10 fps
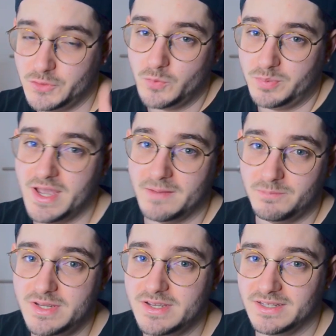
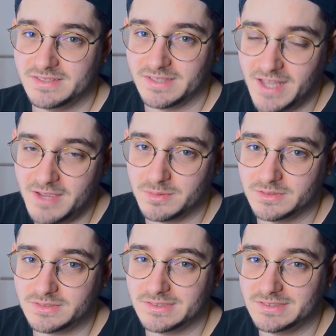UPNP is
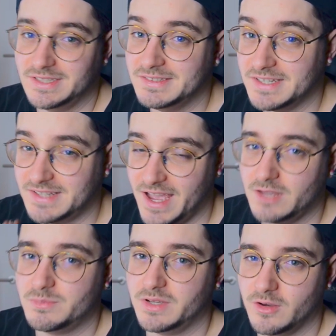enabled, this
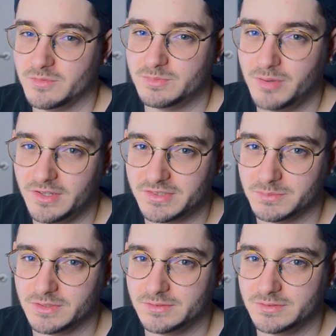attack becomes possible.